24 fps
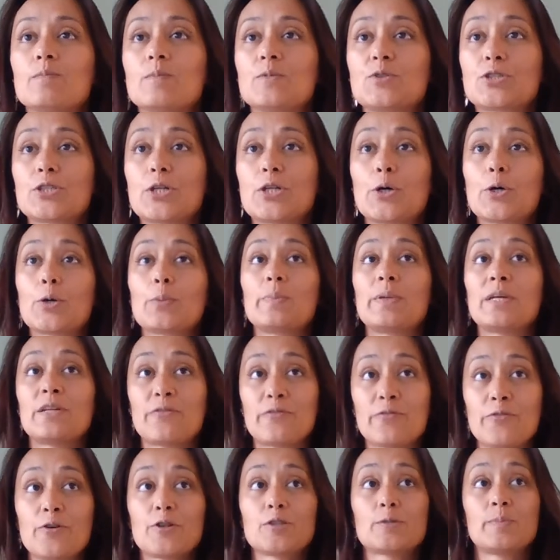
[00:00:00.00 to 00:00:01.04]
So, be
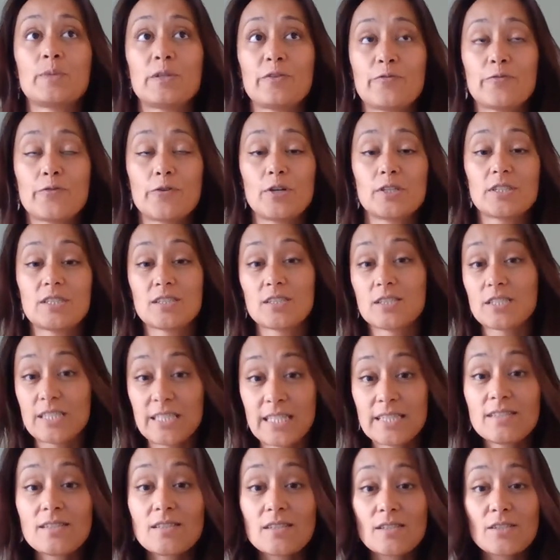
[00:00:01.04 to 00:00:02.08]
the first is a
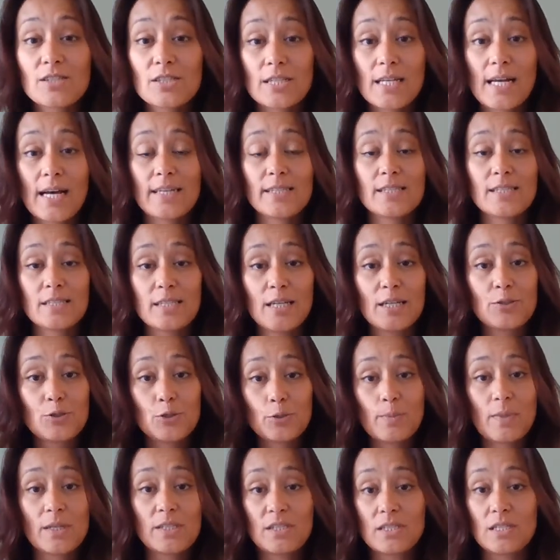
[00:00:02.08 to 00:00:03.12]
sentence that I say
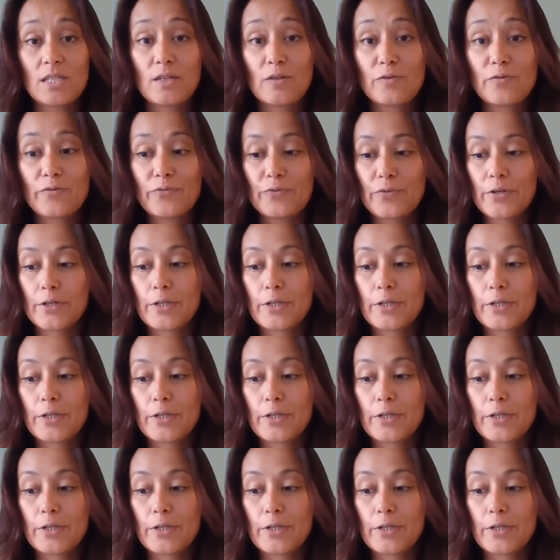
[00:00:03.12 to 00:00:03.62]
to myself